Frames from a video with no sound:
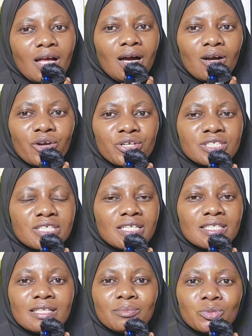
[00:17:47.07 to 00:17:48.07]

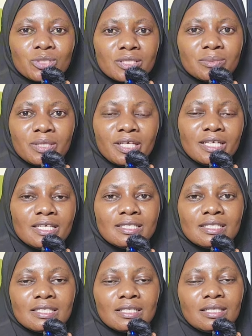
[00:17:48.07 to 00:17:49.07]
Christianity, the Muslim
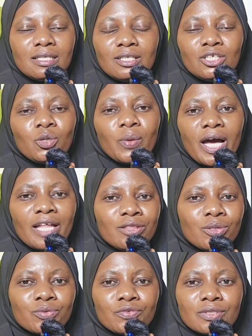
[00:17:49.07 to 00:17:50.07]
kids. You know, we
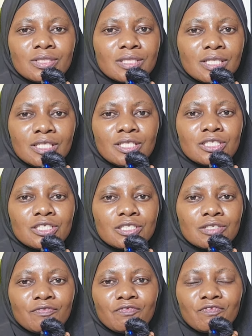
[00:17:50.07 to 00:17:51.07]
had those
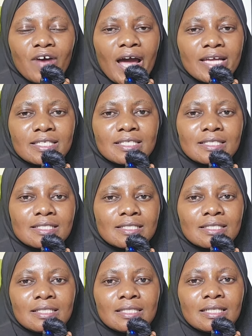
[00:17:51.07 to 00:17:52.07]
kiddish fights,
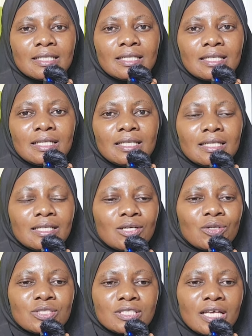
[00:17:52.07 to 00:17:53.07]

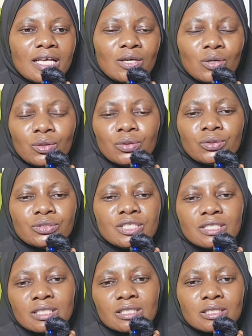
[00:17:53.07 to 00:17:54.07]
or saying, oh,
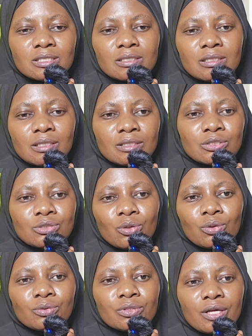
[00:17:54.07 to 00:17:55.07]
Jesus
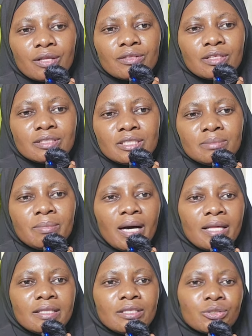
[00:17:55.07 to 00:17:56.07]
stole the timber
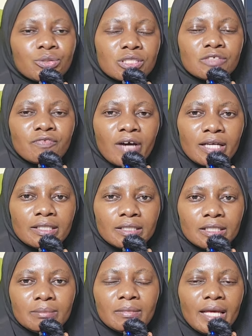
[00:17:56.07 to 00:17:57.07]
and they crucified
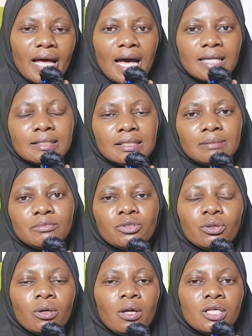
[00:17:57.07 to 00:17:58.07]
him, they hanged him, you
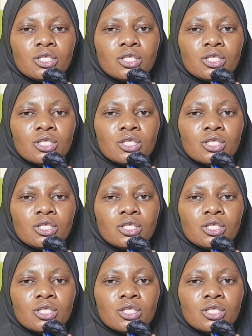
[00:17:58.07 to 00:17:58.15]
know.